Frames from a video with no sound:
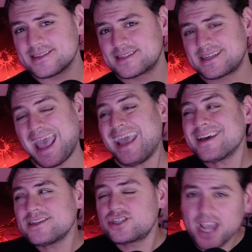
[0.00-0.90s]

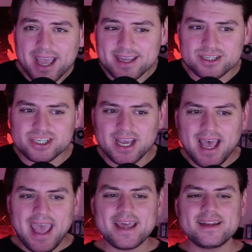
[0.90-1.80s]
can change
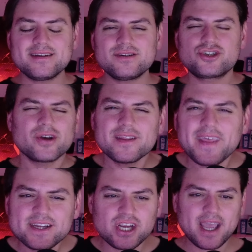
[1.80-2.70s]
and shouldn't
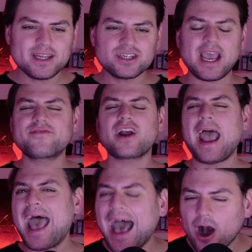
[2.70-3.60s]
they change after
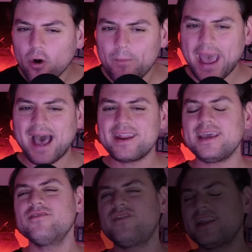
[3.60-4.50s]
how bad
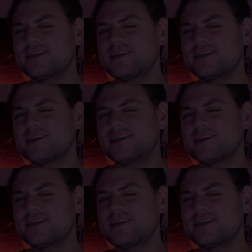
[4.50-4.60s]
nvidia's